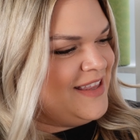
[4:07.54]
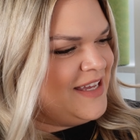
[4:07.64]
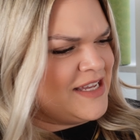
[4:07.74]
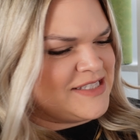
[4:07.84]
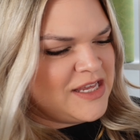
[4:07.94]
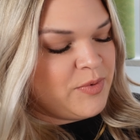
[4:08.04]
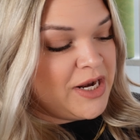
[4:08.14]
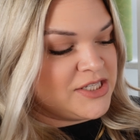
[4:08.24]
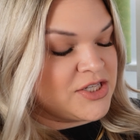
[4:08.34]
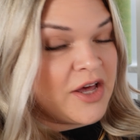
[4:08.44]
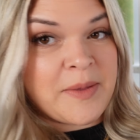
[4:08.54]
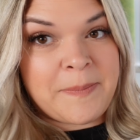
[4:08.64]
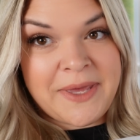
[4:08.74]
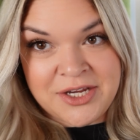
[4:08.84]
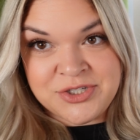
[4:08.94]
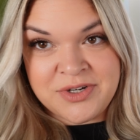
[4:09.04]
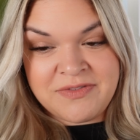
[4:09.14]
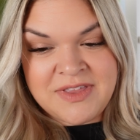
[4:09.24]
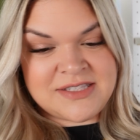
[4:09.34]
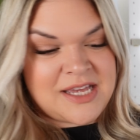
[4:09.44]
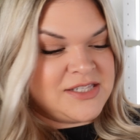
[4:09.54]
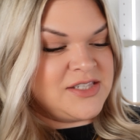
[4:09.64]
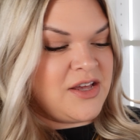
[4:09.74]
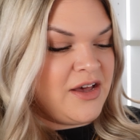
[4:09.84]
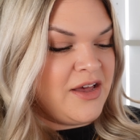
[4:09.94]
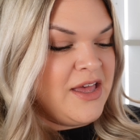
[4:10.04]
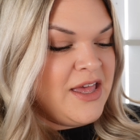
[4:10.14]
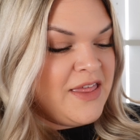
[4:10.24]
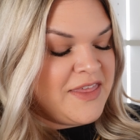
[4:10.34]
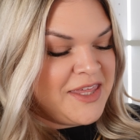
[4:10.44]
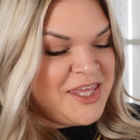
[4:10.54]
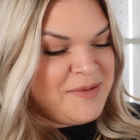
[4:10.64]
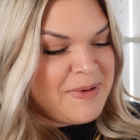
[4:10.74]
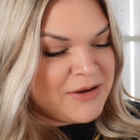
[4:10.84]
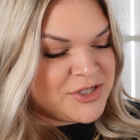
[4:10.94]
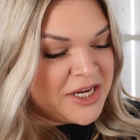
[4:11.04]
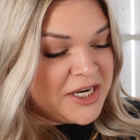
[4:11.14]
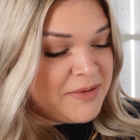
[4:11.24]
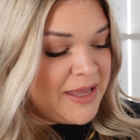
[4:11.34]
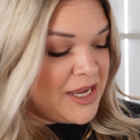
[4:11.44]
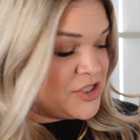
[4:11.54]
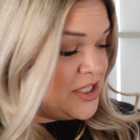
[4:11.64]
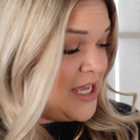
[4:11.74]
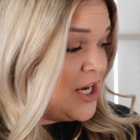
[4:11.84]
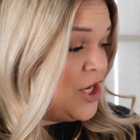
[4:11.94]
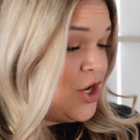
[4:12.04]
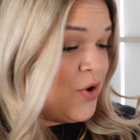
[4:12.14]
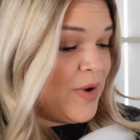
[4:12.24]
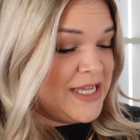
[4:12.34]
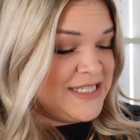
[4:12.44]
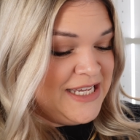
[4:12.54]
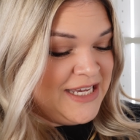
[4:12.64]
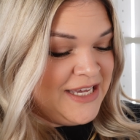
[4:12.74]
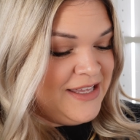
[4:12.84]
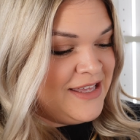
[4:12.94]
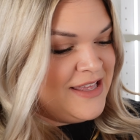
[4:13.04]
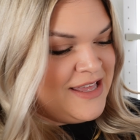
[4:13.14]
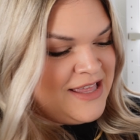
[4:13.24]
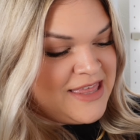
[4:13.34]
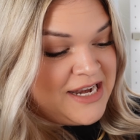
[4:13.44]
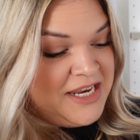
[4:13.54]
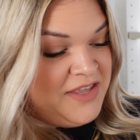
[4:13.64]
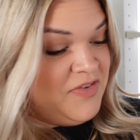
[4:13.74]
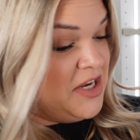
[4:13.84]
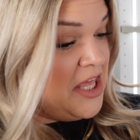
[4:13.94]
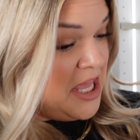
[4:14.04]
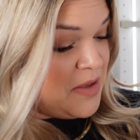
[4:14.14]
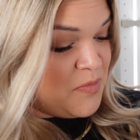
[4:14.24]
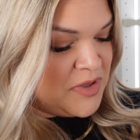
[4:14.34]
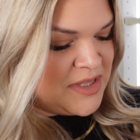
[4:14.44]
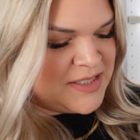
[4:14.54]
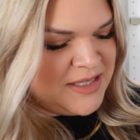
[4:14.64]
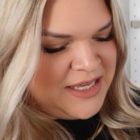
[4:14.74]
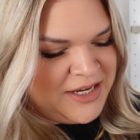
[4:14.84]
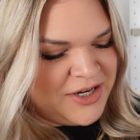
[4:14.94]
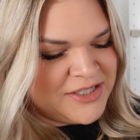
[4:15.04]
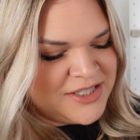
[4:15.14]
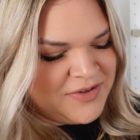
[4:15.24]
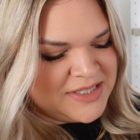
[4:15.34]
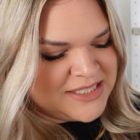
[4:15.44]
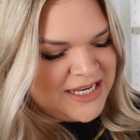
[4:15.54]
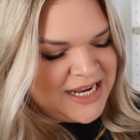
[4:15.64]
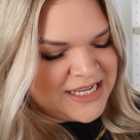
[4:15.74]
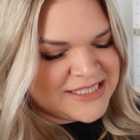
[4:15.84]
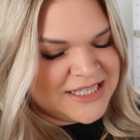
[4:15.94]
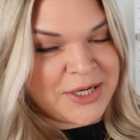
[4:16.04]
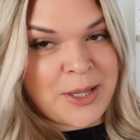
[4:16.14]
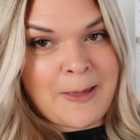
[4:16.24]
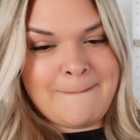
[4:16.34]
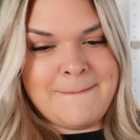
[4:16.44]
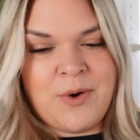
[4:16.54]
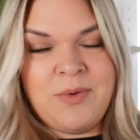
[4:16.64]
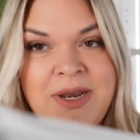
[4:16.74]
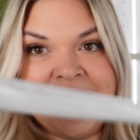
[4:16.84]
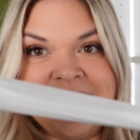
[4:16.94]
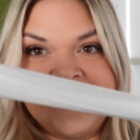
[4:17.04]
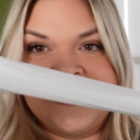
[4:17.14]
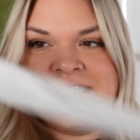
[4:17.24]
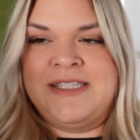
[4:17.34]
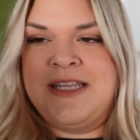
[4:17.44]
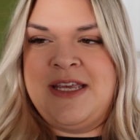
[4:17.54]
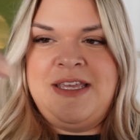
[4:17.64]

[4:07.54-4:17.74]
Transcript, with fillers: Like I said, when I saw the picture of this, I saw the key pouch item. I actually had no idea that it even came with this lanyard. So it's a nice little bonus.